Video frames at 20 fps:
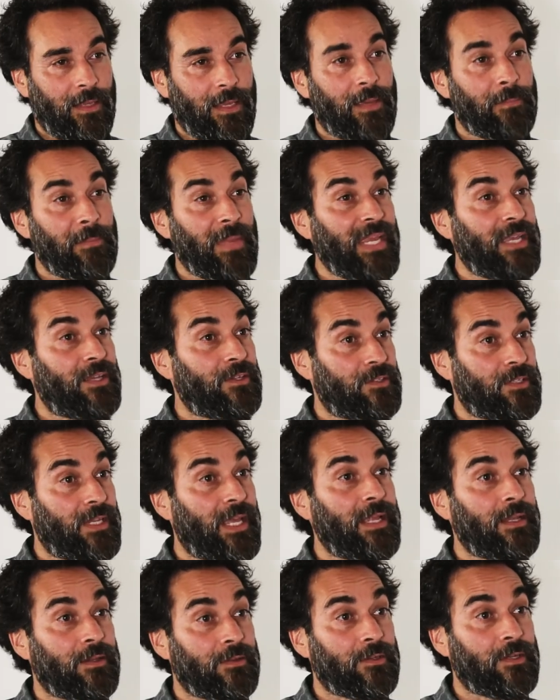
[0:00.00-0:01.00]
Yeah, make a
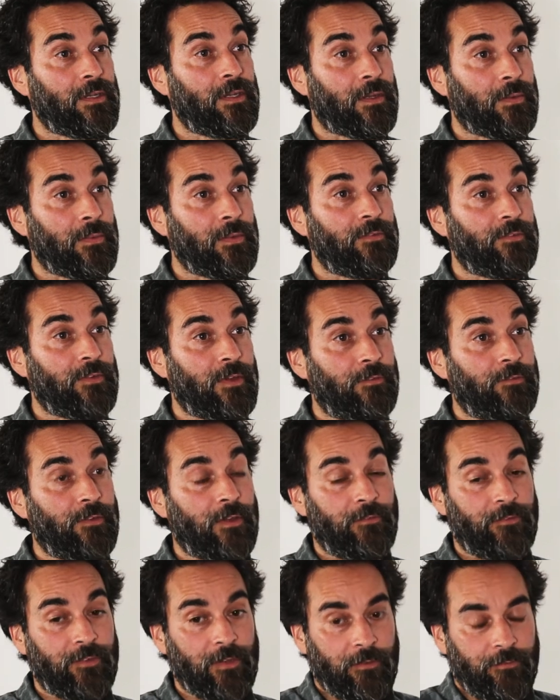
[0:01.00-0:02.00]
stand. You know, if, stand.
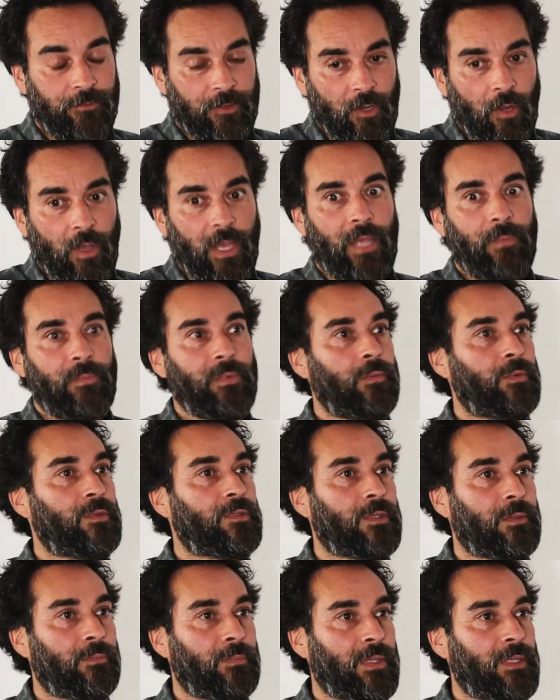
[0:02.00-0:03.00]
if, If, if you're not happy with
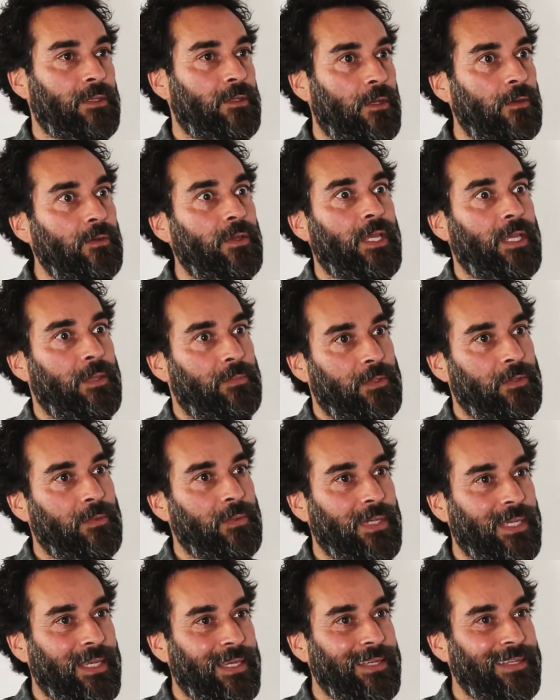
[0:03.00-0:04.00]
something, don't keep
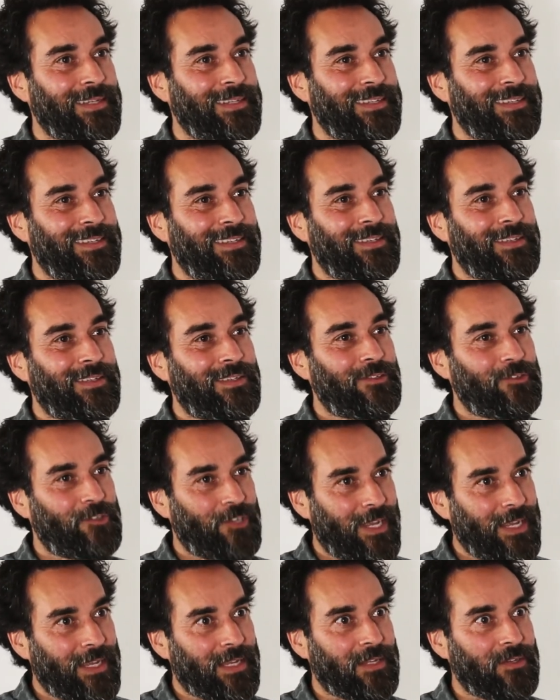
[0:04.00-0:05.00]
doing it. Mm.
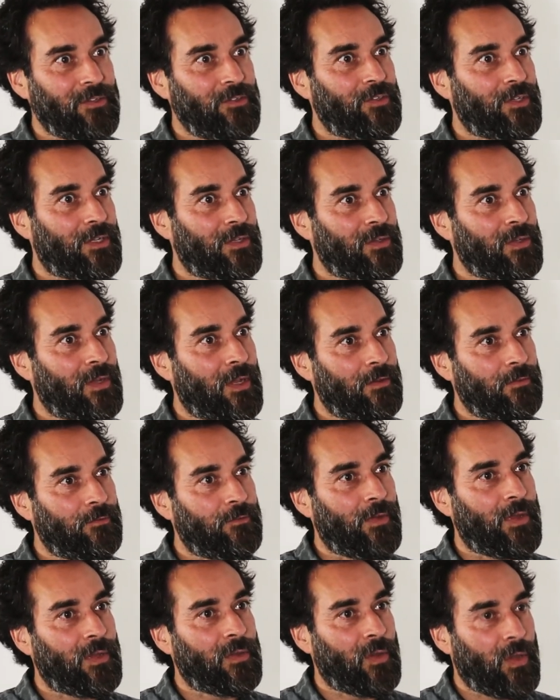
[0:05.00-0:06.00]
Change and, and,
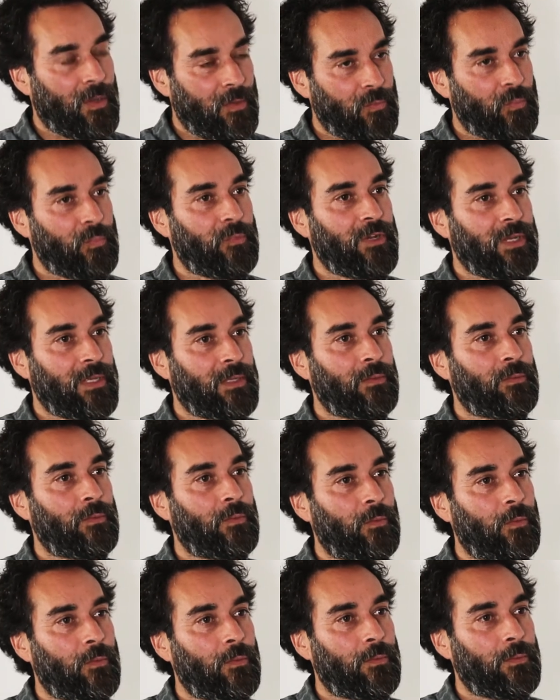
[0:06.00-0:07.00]
and, and bring
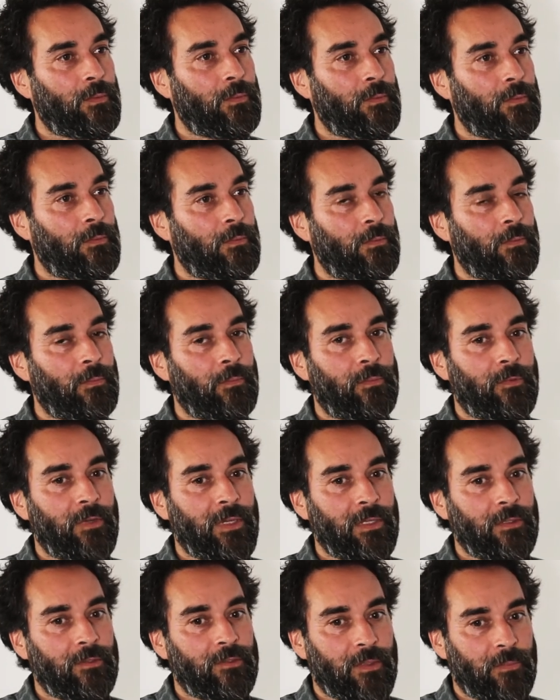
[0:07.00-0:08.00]

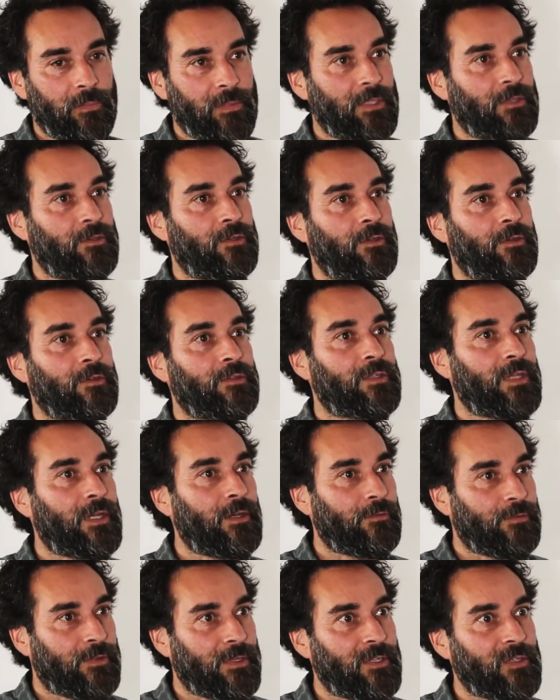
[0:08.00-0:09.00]
bring something to
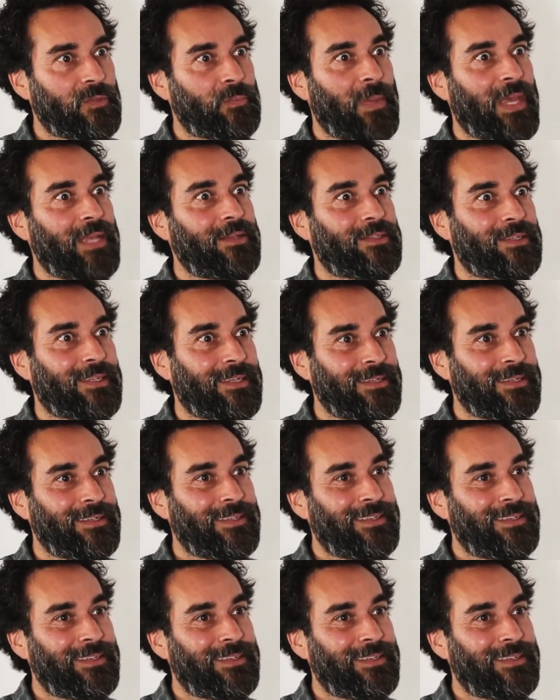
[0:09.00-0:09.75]
yourself that is better